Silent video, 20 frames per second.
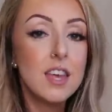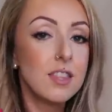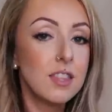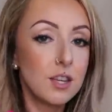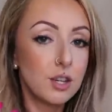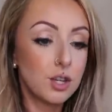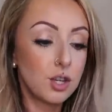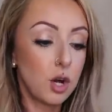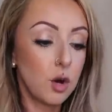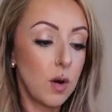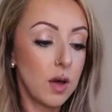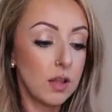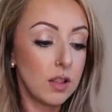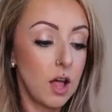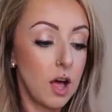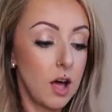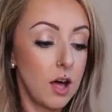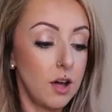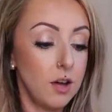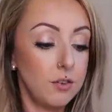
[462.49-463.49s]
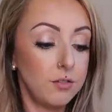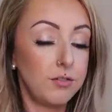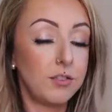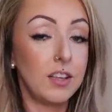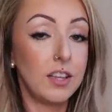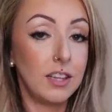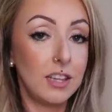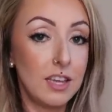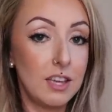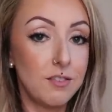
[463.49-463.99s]
They show a lot of
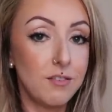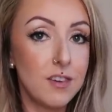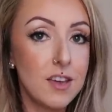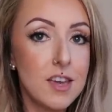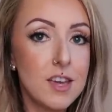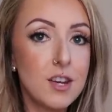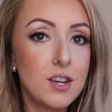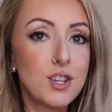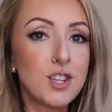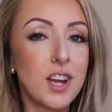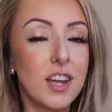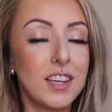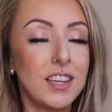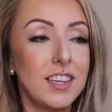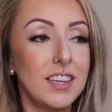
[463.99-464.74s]
cleavage.